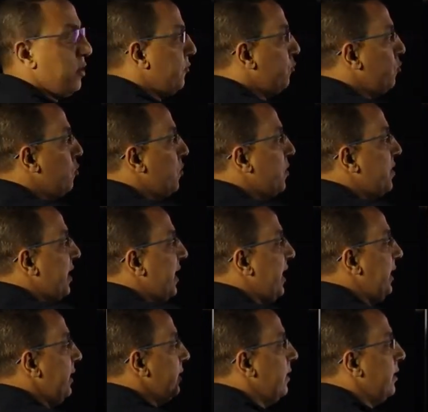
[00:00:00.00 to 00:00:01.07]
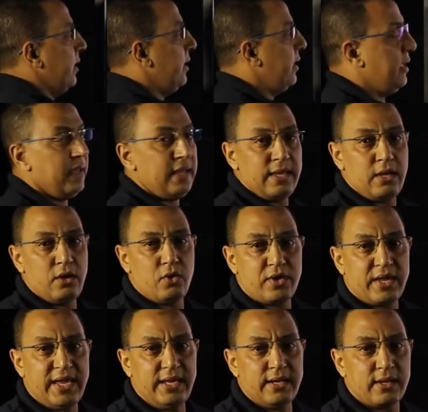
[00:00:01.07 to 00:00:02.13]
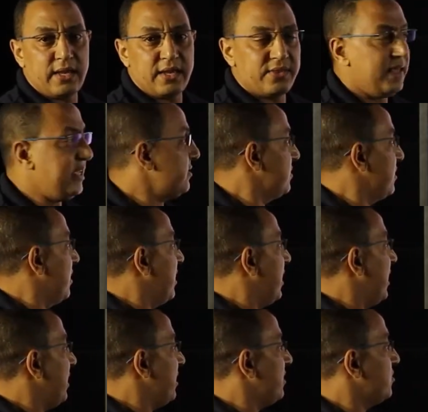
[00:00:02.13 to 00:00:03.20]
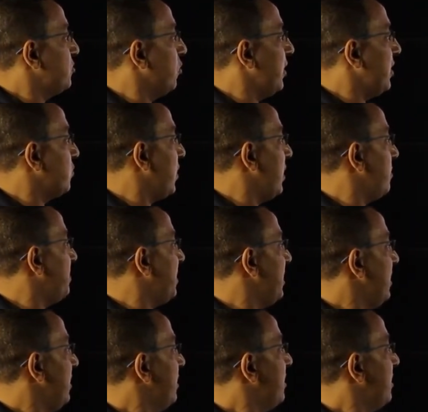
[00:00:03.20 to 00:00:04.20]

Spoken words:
of 2 with a, okay, like this. So it will be